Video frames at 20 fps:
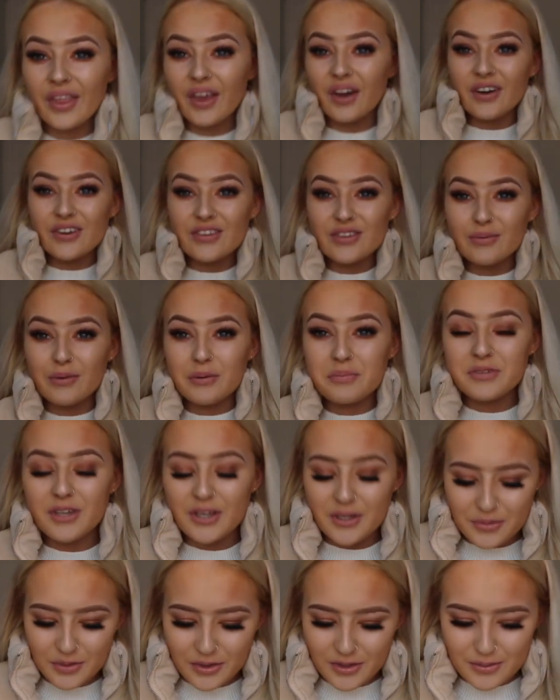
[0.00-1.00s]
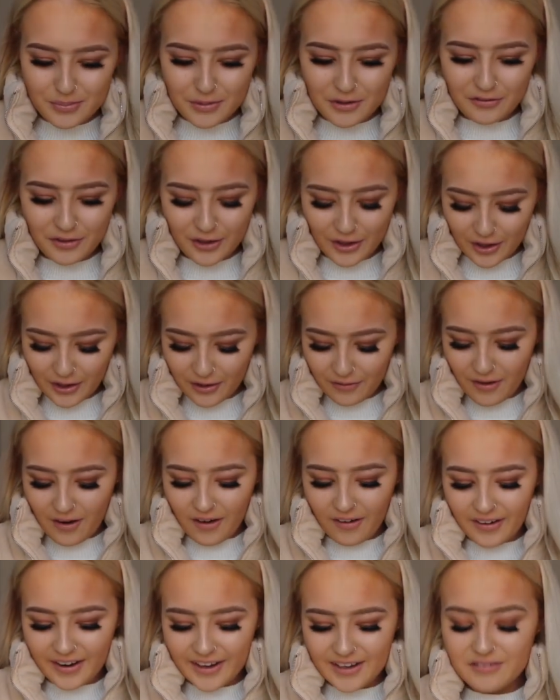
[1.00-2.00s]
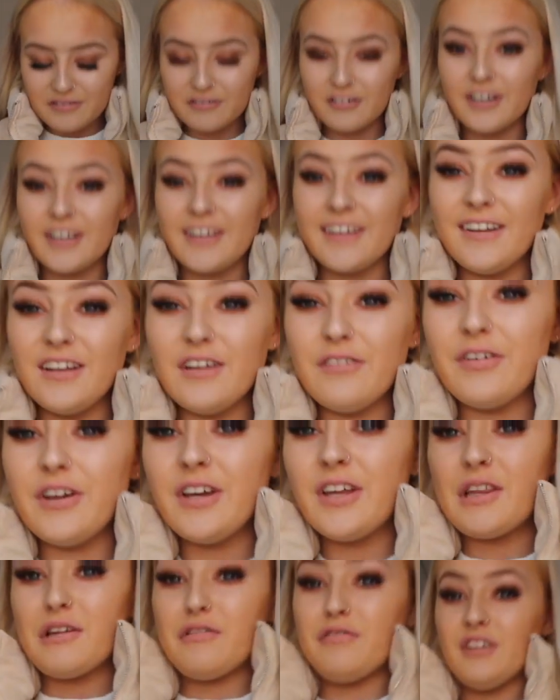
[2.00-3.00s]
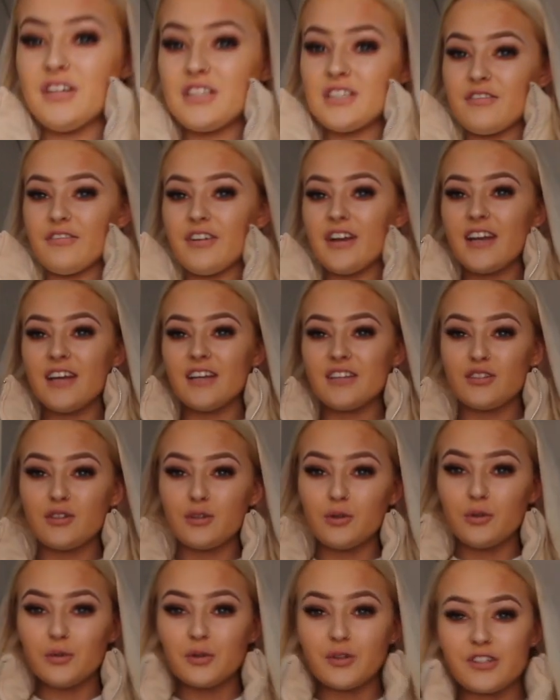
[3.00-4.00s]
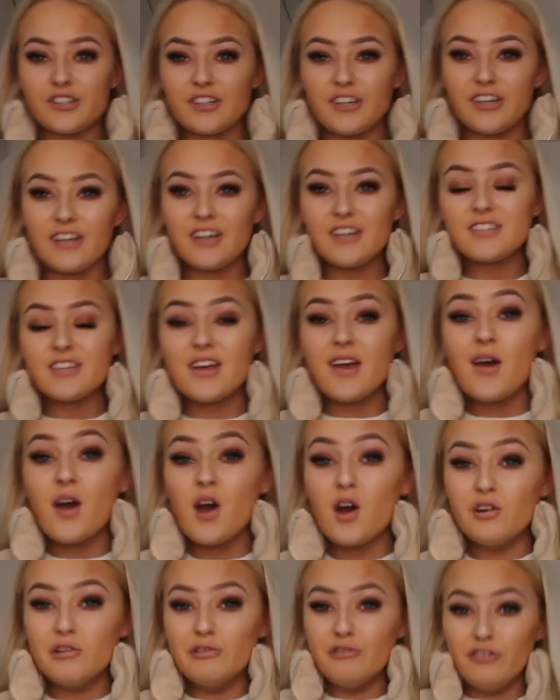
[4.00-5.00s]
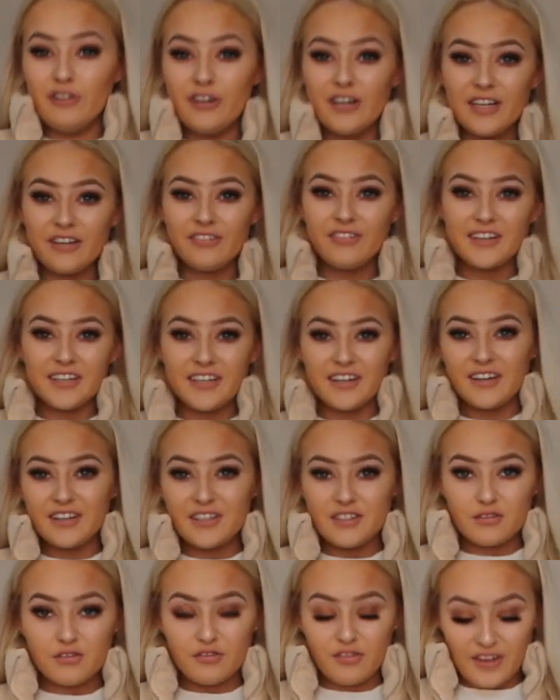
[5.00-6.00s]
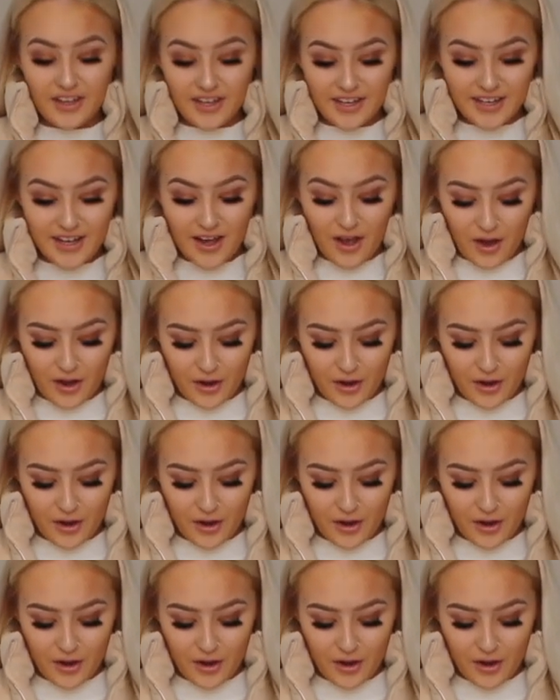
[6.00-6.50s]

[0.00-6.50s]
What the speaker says: Guys, I'm obsessed with this puffer coat. I freaking love it. The fit of it is gorgeous. Really, really nice fit.